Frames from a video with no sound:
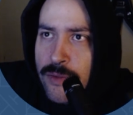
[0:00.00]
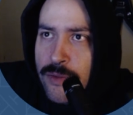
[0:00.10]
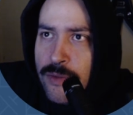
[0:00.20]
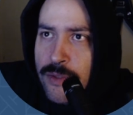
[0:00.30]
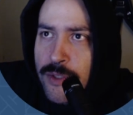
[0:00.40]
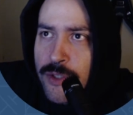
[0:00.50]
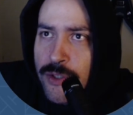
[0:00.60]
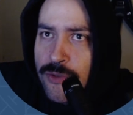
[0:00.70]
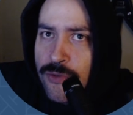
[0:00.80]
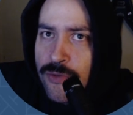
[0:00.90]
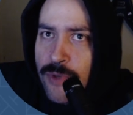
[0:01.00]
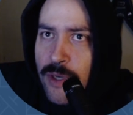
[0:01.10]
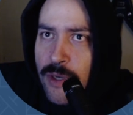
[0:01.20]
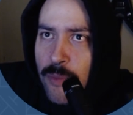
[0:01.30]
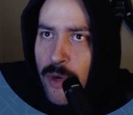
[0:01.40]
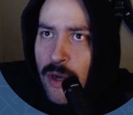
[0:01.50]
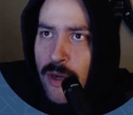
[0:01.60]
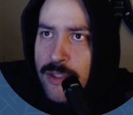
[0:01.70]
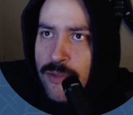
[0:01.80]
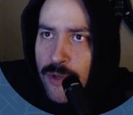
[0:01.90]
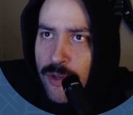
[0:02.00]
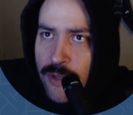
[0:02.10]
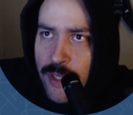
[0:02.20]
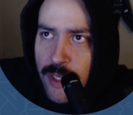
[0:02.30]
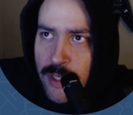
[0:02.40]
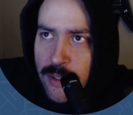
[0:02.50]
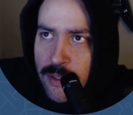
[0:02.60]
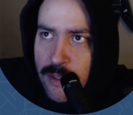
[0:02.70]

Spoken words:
new pods were created